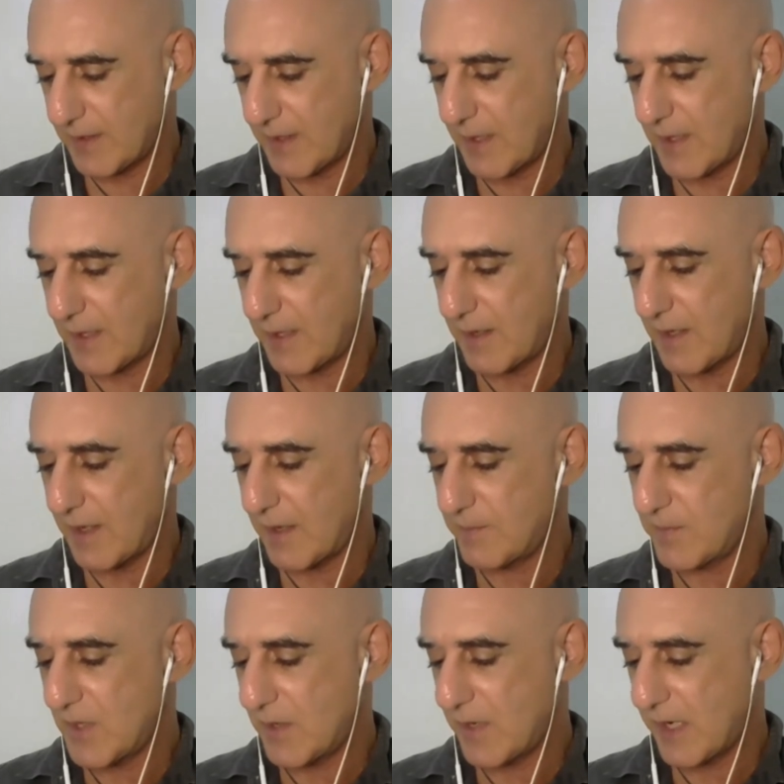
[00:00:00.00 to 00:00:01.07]

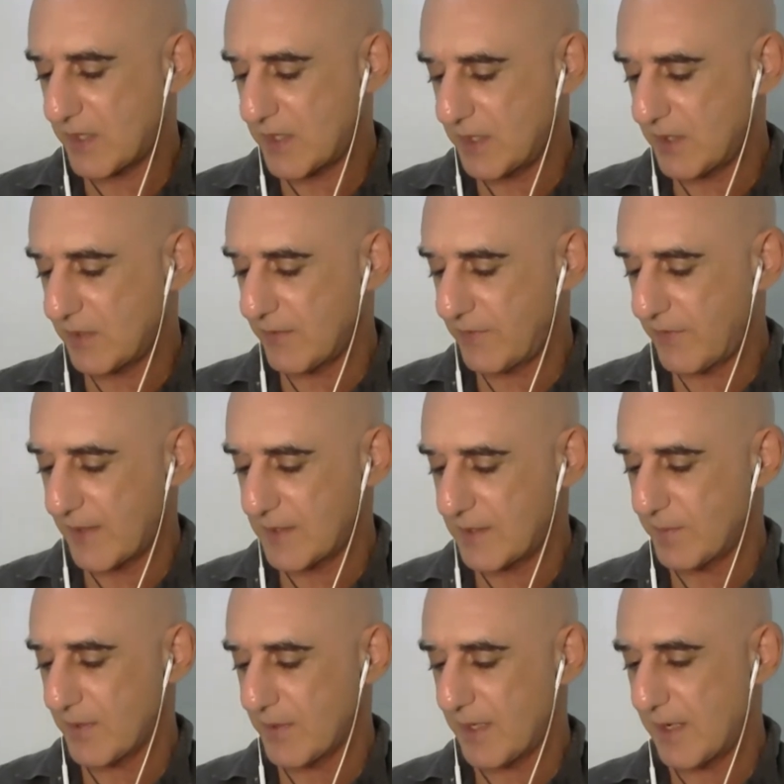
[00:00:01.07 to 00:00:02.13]
I'm not actually doing
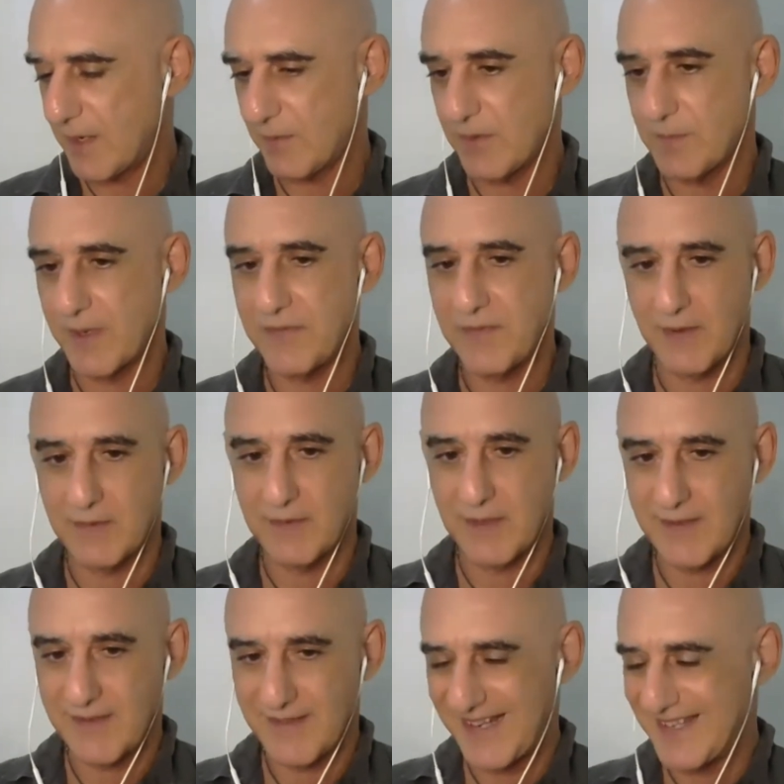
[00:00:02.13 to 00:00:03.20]
Facebook here with my phone,
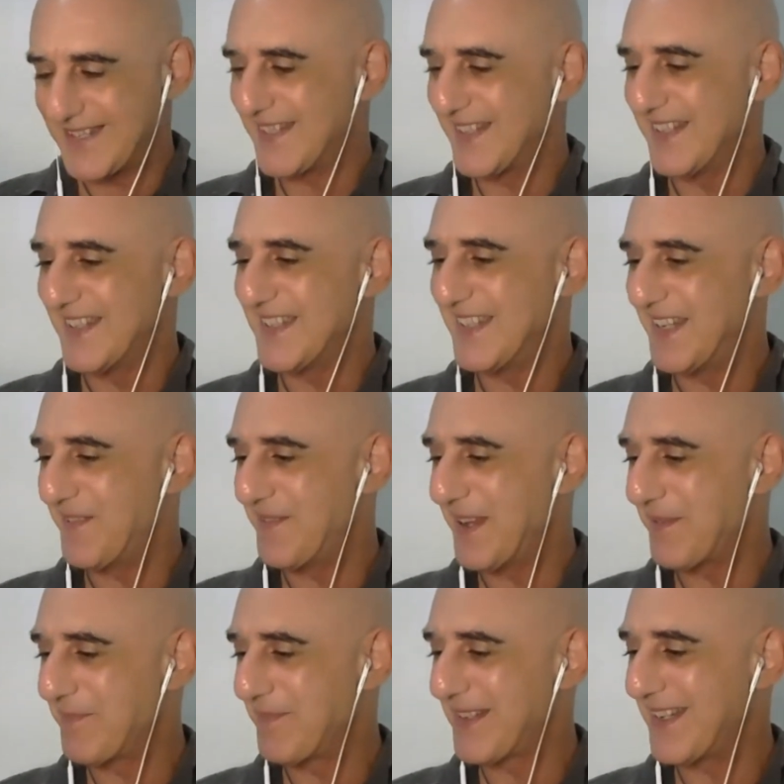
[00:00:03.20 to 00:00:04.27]
in case you can see me.
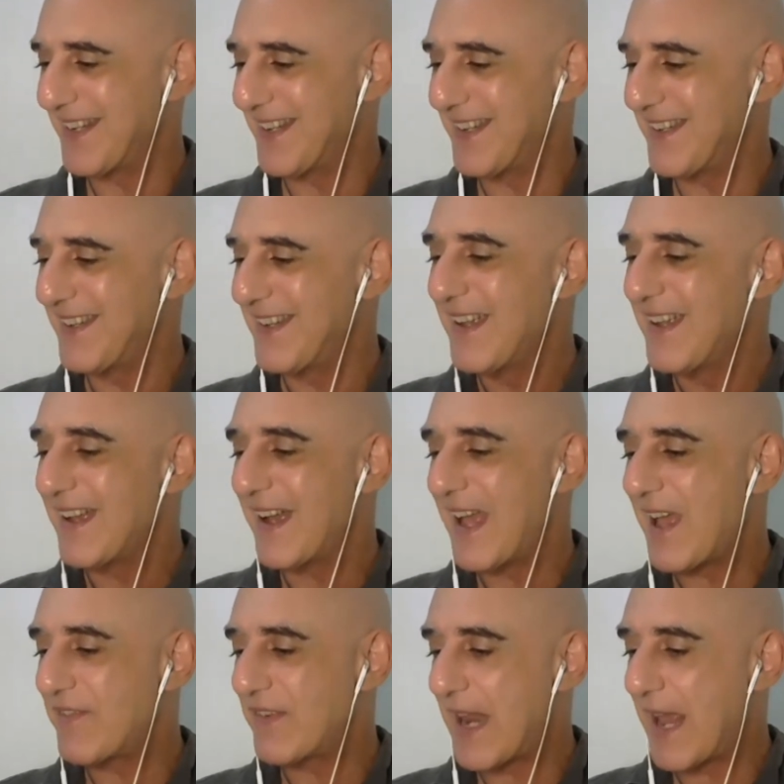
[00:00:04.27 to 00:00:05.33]
I
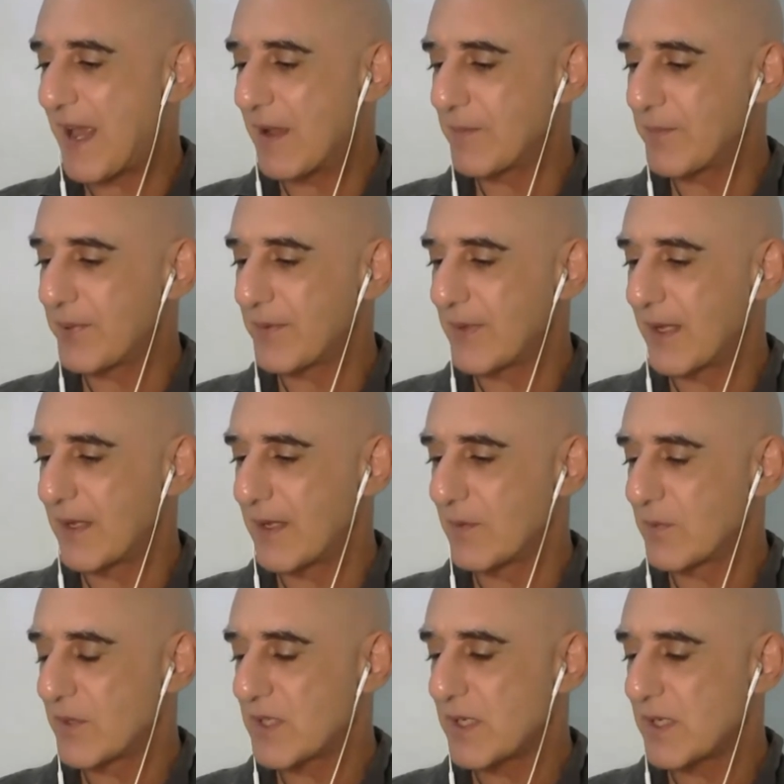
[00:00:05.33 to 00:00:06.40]
have an app
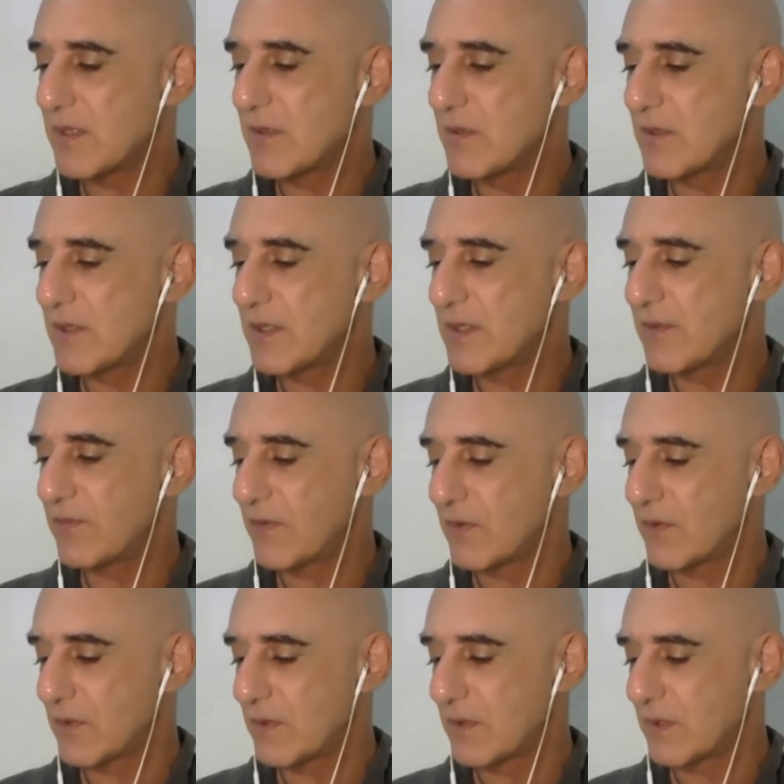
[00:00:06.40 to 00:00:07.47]
which I use
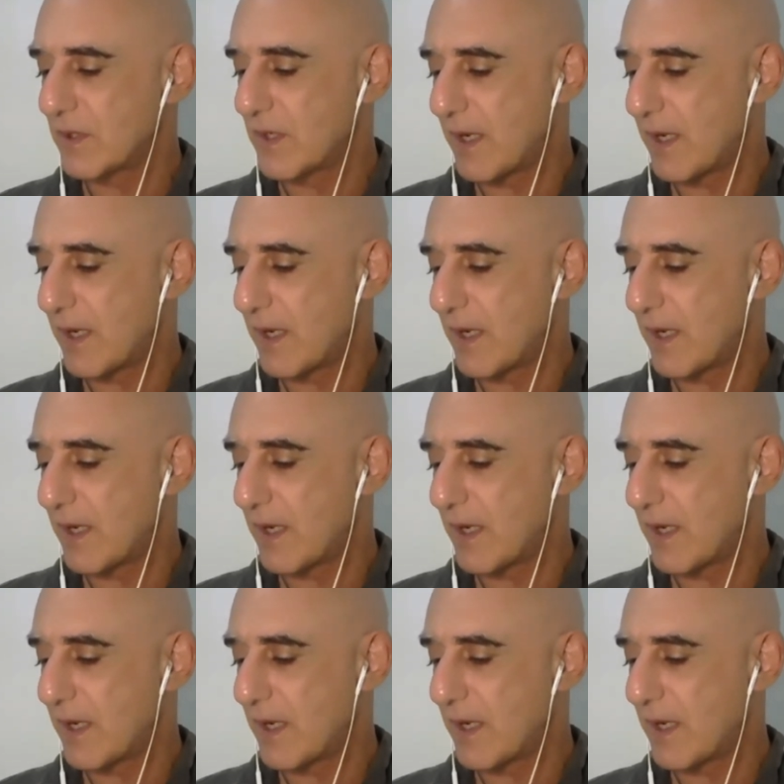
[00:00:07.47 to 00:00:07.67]
for